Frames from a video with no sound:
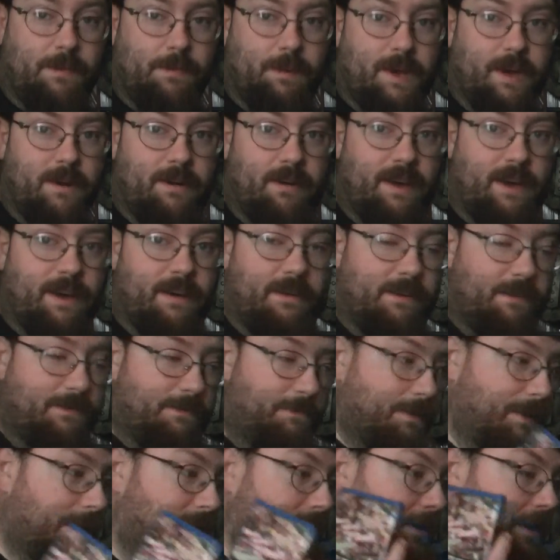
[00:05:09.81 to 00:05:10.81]
about how I've
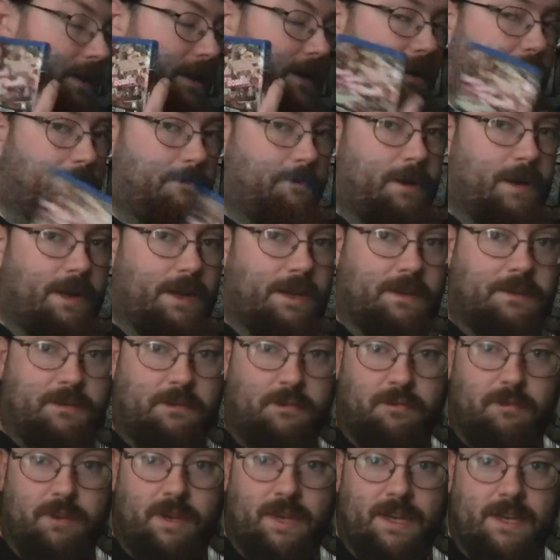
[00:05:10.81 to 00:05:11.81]
been uh, wanting
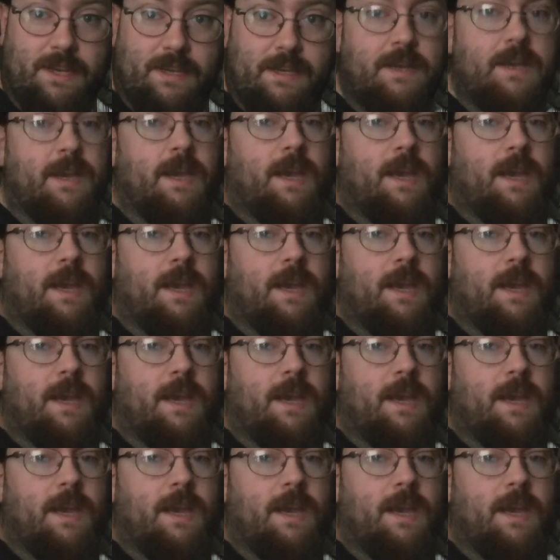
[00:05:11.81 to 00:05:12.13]
to get